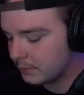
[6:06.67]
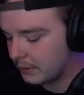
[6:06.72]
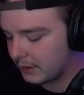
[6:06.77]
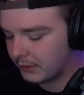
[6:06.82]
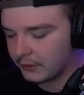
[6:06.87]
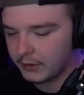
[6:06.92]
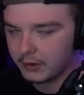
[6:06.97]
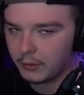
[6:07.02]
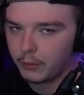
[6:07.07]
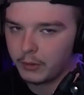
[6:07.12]
because
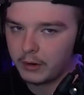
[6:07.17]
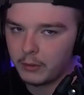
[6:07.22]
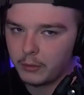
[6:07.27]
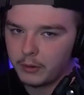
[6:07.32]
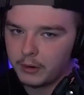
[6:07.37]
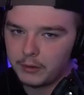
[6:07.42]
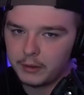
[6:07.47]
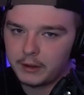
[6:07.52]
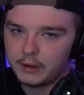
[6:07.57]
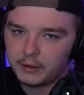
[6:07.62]
like
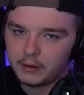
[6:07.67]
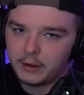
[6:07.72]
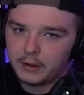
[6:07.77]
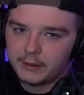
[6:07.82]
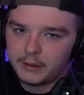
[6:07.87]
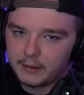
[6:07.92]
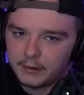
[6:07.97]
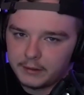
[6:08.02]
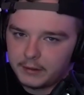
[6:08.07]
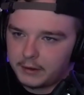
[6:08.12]
what like
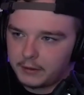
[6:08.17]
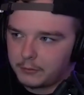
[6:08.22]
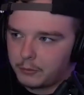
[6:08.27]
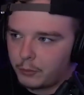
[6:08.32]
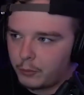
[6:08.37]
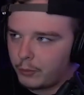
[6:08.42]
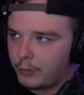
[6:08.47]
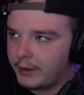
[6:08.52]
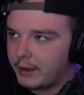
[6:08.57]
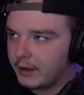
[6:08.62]
like
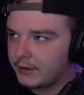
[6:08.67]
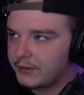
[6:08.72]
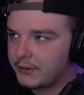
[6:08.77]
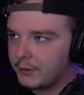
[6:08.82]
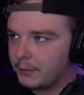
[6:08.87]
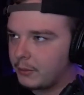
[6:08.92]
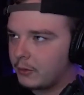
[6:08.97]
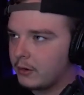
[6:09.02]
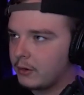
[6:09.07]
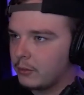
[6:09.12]
we got to the
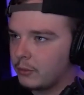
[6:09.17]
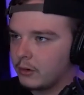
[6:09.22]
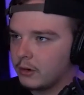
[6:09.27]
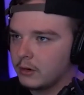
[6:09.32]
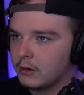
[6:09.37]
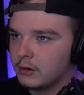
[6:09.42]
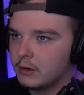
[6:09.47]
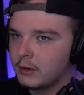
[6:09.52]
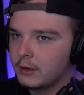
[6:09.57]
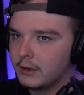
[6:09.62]
point
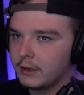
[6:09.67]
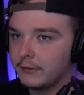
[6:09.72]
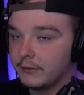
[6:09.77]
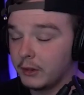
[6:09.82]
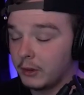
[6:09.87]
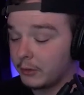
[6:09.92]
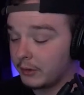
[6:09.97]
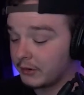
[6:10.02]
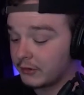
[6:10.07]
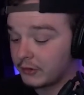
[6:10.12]
where even
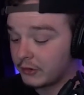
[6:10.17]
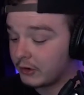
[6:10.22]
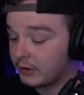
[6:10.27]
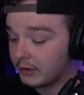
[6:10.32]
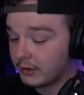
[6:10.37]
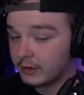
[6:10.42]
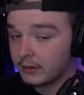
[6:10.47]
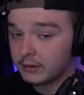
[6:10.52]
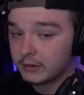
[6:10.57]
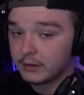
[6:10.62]
though it is
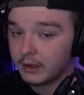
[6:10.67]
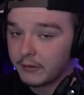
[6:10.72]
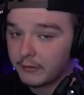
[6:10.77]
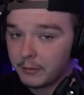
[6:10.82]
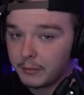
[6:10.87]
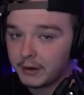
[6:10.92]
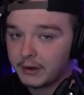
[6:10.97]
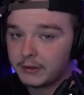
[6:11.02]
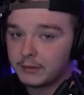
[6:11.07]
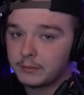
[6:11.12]
cheating,
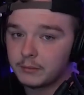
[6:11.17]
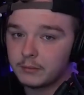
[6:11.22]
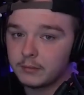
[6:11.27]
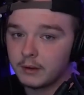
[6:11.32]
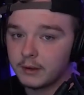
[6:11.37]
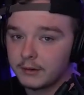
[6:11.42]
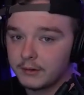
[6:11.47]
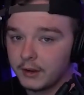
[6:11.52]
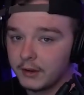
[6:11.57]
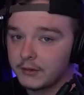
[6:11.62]
everybody
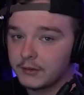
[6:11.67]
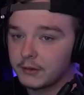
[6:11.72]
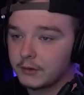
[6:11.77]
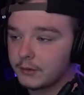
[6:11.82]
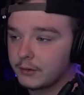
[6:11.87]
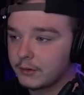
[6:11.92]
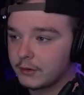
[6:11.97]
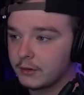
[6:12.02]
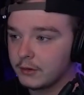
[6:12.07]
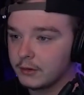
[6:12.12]
like does it
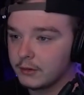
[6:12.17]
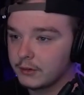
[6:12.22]
still.